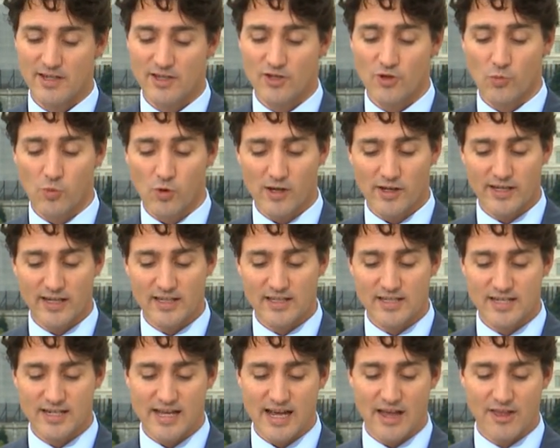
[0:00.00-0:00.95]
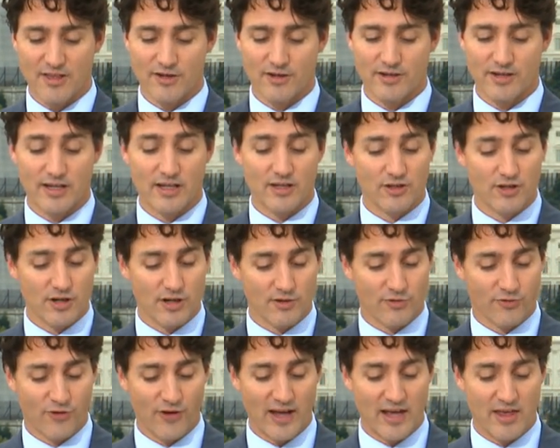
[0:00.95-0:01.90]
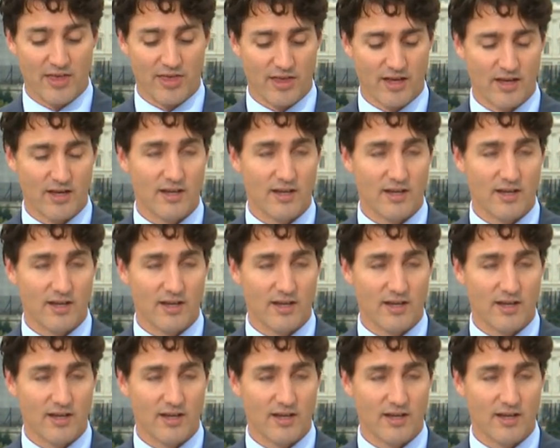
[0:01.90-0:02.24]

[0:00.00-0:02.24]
to working together in good faith